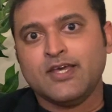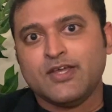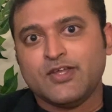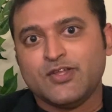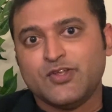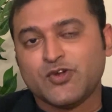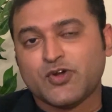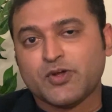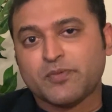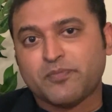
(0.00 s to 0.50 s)

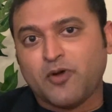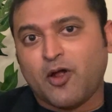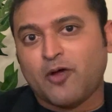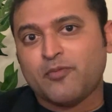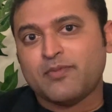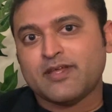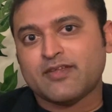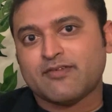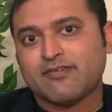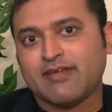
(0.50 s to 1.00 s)
you could
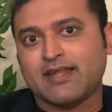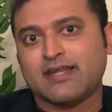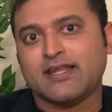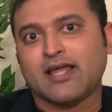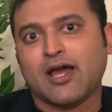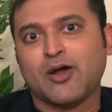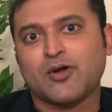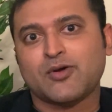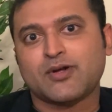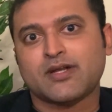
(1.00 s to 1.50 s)
probably rent
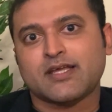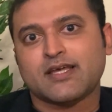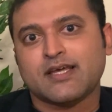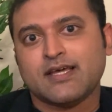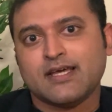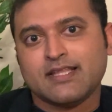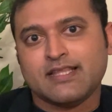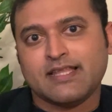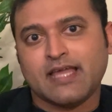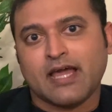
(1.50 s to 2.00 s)
out
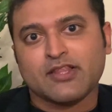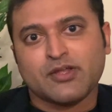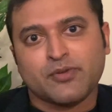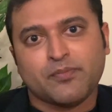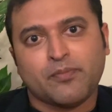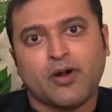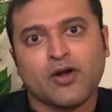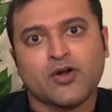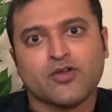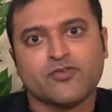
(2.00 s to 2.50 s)
the other
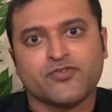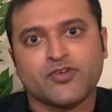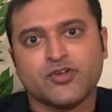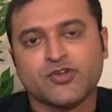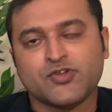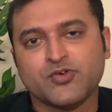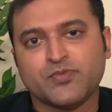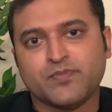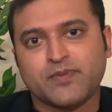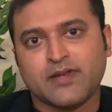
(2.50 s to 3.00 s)
part of your
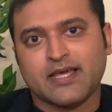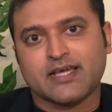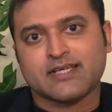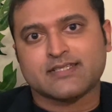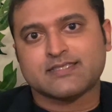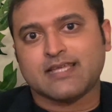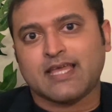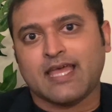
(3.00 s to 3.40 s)
duplex,